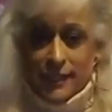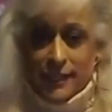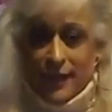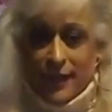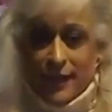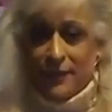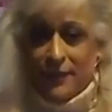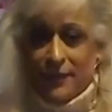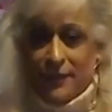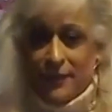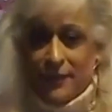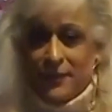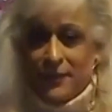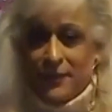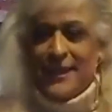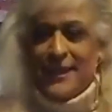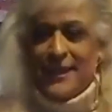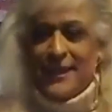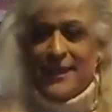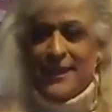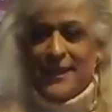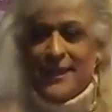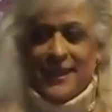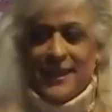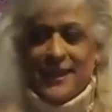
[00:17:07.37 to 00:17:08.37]
So
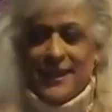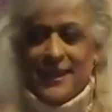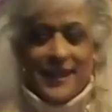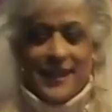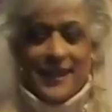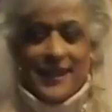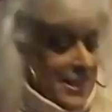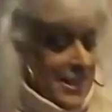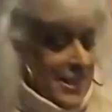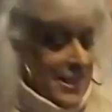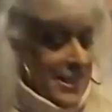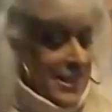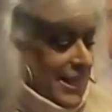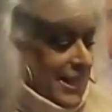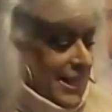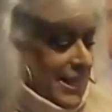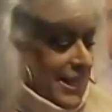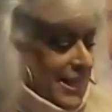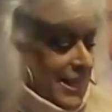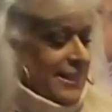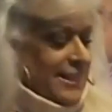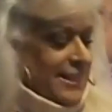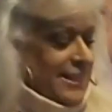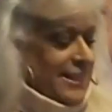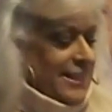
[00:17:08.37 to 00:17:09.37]
that's how you do
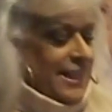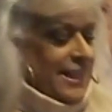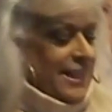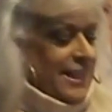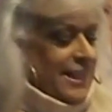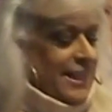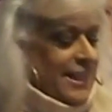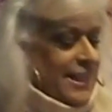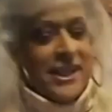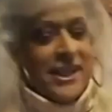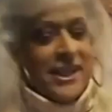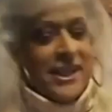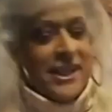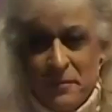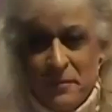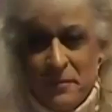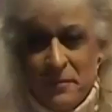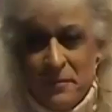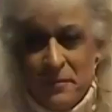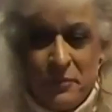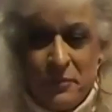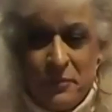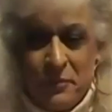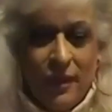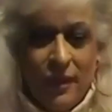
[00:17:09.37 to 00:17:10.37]
it.
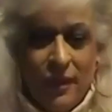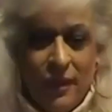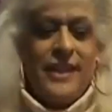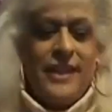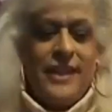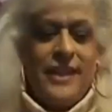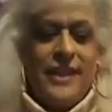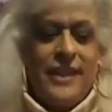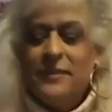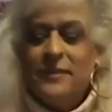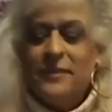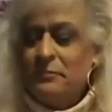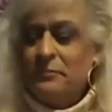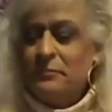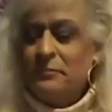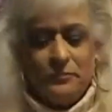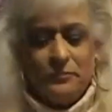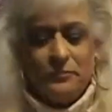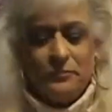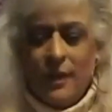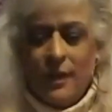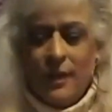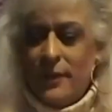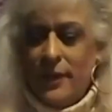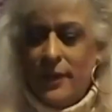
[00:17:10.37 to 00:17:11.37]
So yeah.
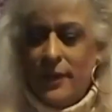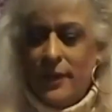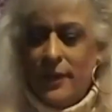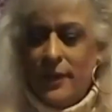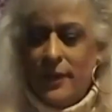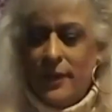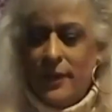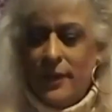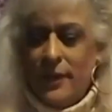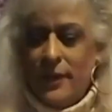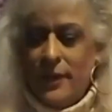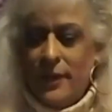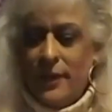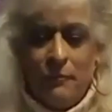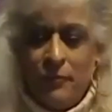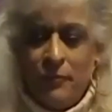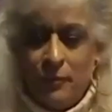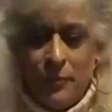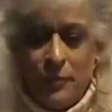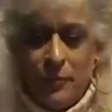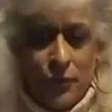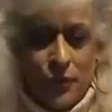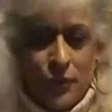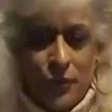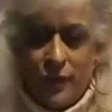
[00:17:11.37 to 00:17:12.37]
I mean
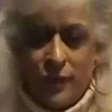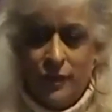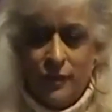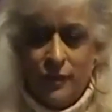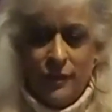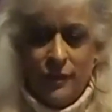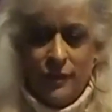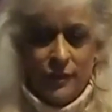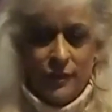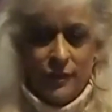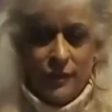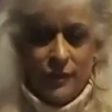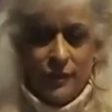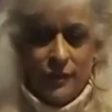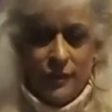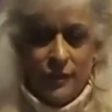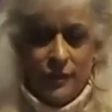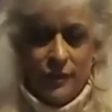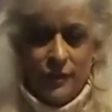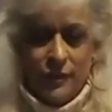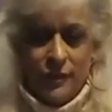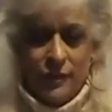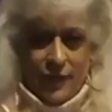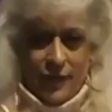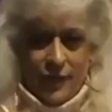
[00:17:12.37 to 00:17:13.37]
us I'm from New
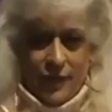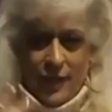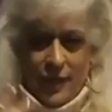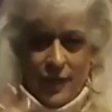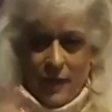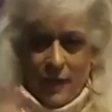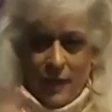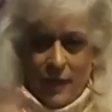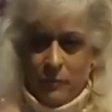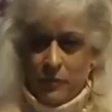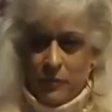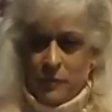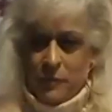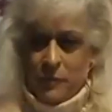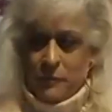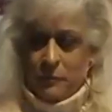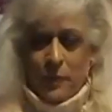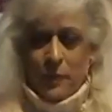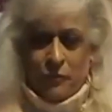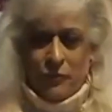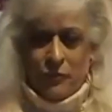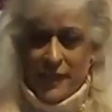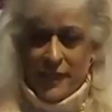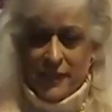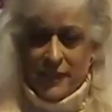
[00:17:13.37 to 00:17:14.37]
York. I was
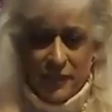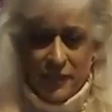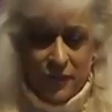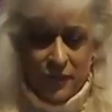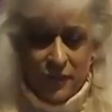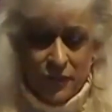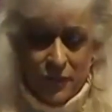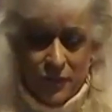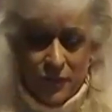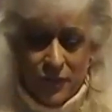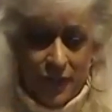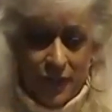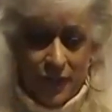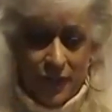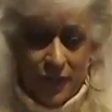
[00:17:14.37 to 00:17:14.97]
born and raised in New